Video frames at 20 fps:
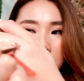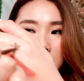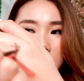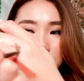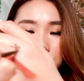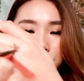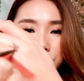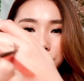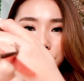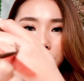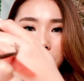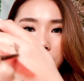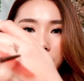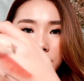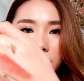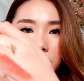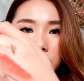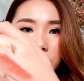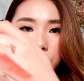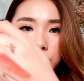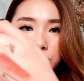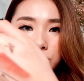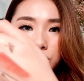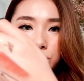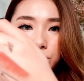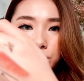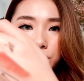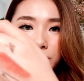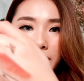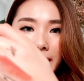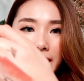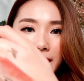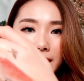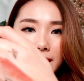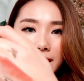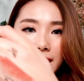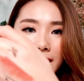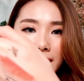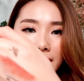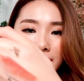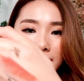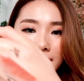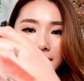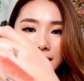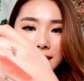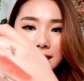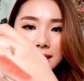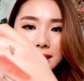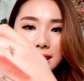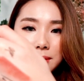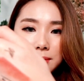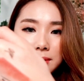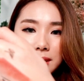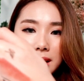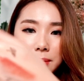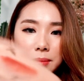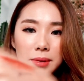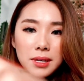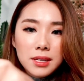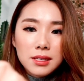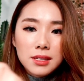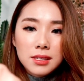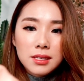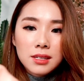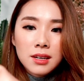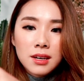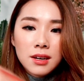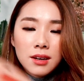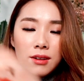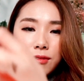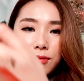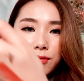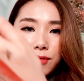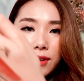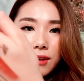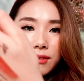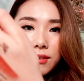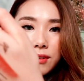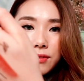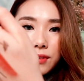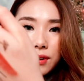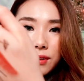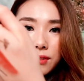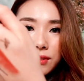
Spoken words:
it is very close to black, and at the same time it's very,